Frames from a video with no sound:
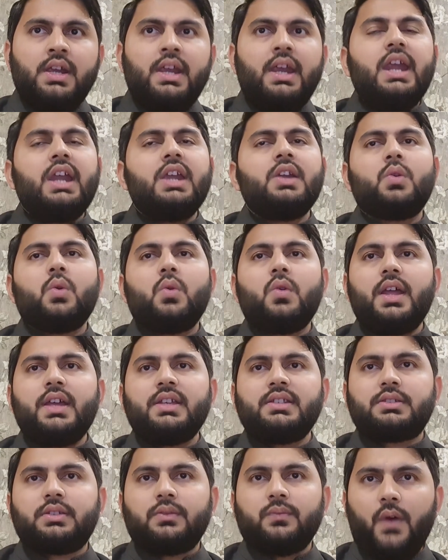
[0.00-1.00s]
In
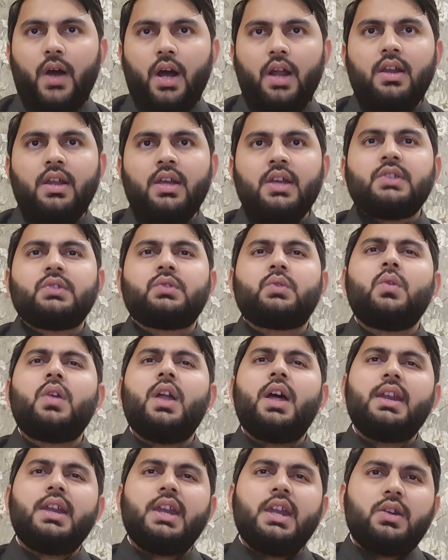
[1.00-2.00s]
today's world,
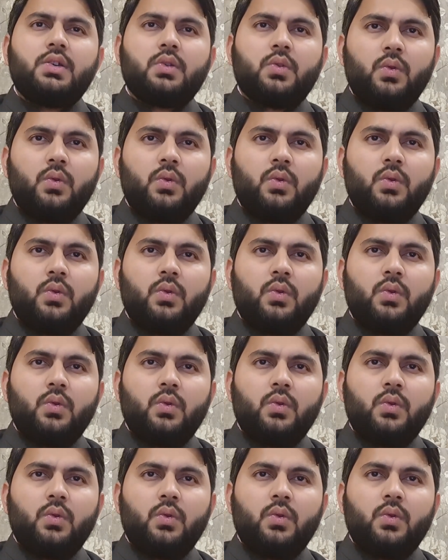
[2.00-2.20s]
students need